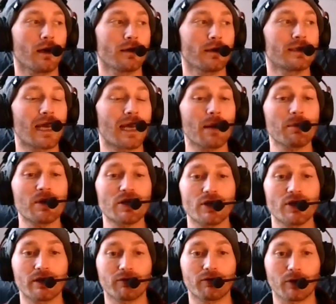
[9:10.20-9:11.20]

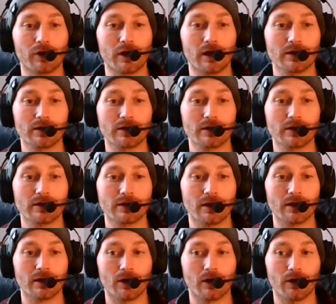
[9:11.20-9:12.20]
damaging for us
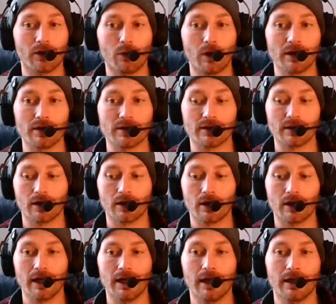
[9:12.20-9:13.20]
are the ones that are
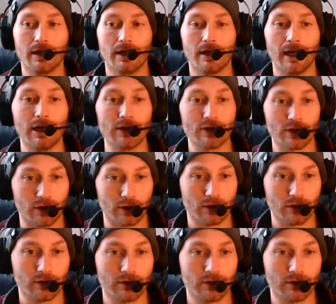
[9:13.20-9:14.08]
internal.